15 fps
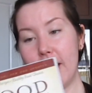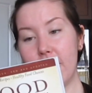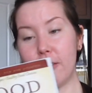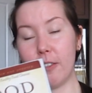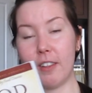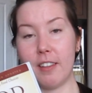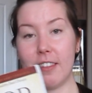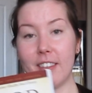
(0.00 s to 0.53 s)

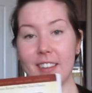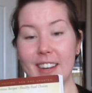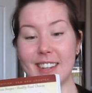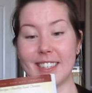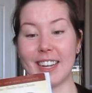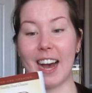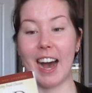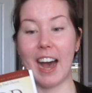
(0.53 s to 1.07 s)
So this is an
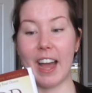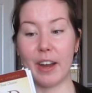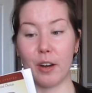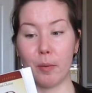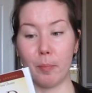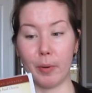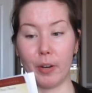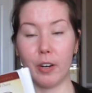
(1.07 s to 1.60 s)

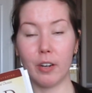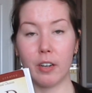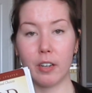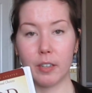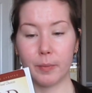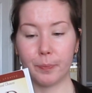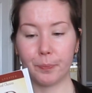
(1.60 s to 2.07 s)
entire book